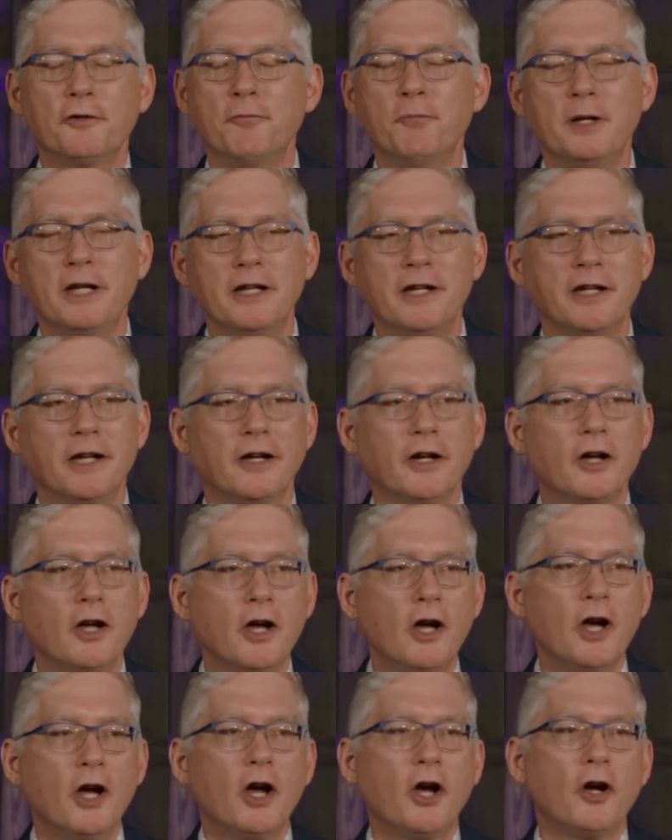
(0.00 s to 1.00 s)
of meaning.
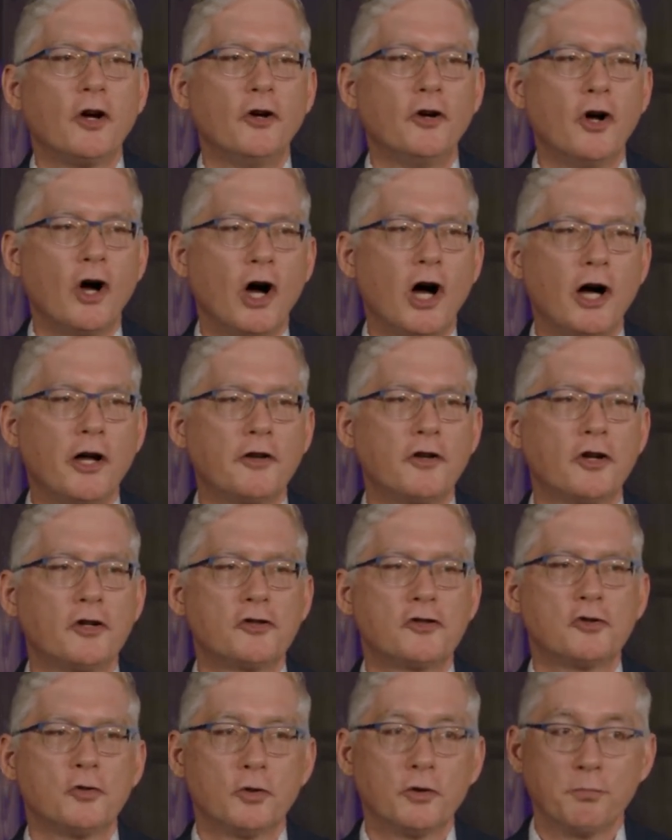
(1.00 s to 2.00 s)
God
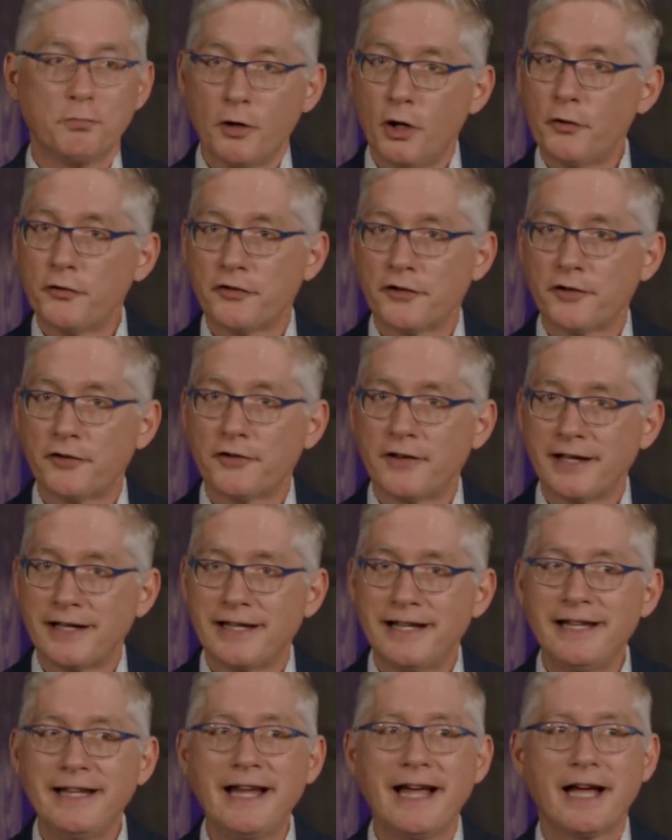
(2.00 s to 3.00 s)
assured Moses that
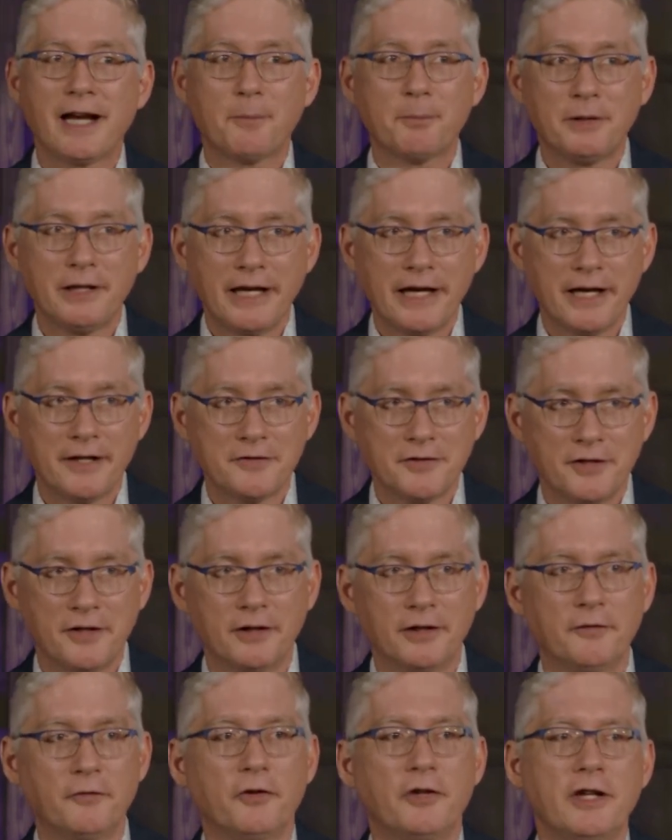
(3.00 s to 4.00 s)
he had a plan to
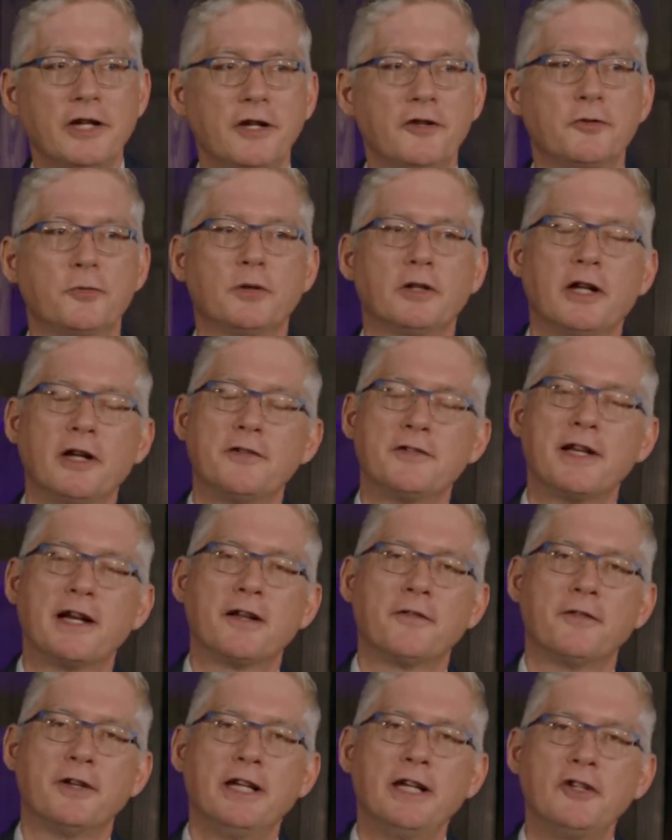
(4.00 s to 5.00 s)
deliver the Israelites out
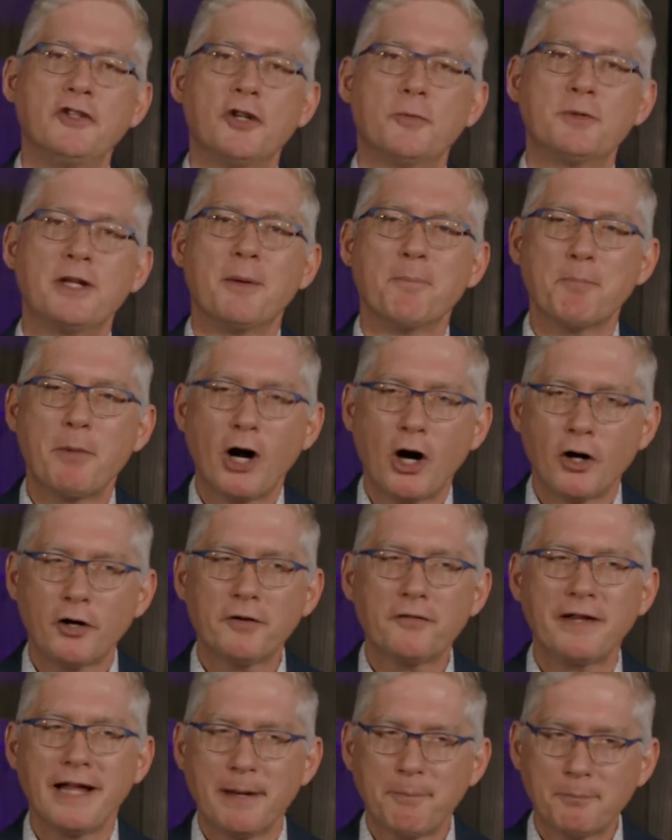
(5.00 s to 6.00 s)
of Egypt, and part
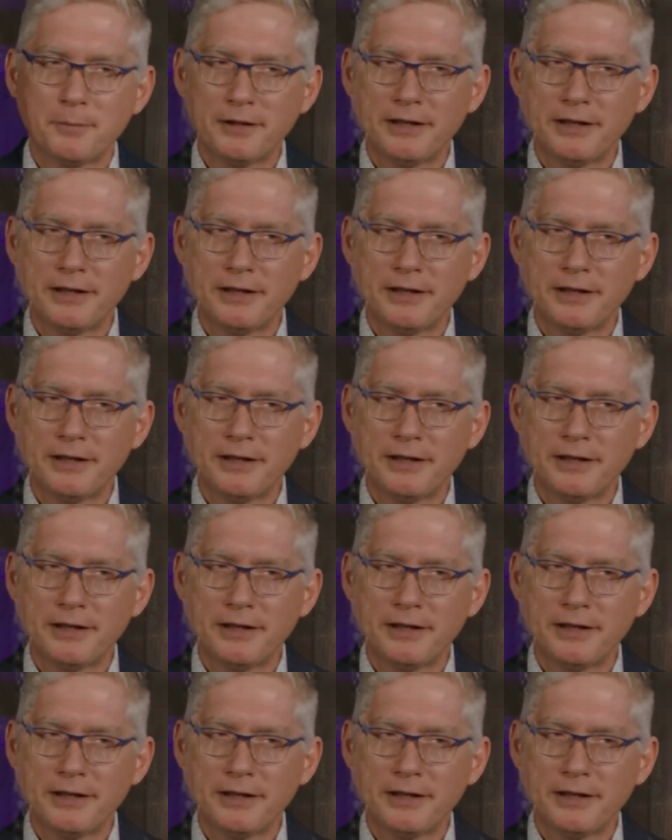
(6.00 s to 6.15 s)
of that